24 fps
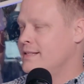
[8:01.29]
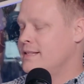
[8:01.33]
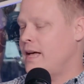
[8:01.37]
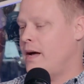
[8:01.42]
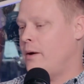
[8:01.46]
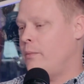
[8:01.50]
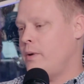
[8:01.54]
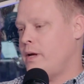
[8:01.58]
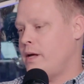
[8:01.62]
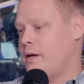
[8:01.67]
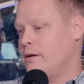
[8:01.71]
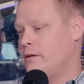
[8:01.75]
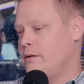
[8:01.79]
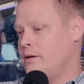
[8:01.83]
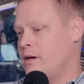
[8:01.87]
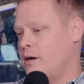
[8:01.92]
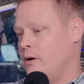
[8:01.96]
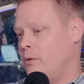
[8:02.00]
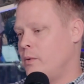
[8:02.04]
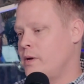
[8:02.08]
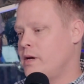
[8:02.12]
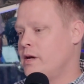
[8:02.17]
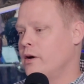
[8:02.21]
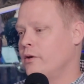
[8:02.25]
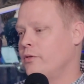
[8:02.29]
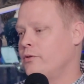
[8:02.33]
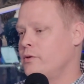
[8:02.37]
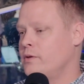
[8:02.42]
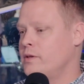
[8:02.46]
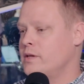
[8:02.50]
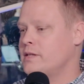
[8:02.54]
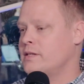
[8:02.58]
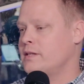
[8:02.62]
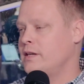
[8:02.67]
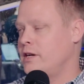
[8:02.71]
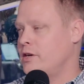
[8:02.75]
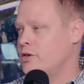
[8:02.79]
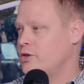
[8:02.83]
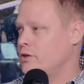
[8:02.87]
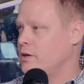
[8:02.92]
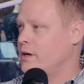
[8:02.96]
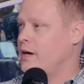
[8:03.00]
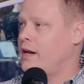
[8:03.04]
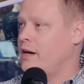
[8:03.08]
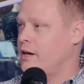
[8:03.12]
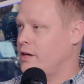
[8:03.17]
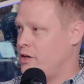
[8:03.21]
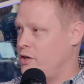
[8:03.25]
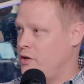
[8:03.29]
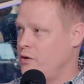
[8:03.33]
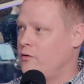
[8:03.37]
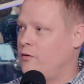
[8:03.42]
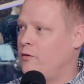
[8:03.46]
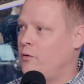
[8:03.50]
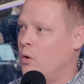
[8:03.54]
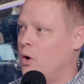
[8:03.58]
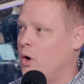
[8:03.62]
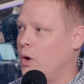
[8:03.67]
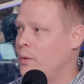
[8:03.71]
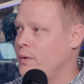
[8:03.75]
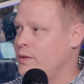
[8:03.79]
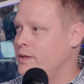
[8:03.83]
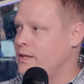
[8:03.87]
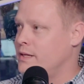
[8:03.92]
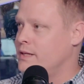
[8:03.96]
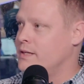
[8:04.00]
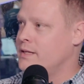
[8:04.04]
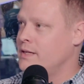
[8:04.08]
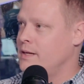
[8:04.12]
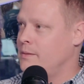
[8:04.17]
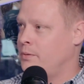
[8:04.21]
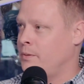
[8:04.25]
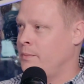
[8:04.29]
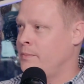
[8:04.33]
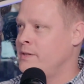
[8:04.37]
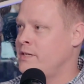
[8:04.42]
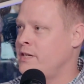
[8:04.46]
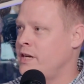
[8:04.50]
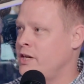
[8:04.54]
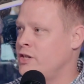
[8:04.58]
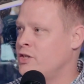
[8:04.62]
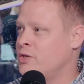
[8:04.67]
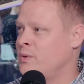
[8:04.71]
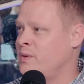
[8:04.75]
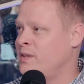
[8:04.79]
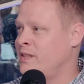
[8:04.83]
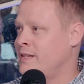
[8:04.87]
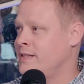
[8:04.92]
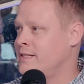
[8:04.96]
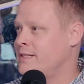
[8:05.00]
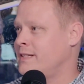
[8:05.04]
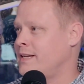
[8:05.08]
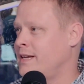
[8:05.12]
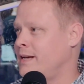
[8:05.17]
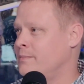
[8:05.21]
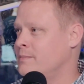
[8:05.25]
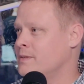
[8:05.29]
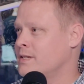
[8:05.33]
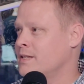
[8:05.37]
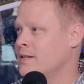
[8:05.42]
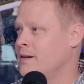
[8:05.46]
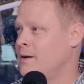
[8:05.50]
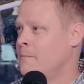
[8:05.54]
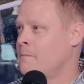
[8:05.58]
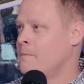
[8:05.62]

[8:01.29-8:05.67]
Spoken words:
is that we go through this initial kind of Q4 with this implementation with these teams,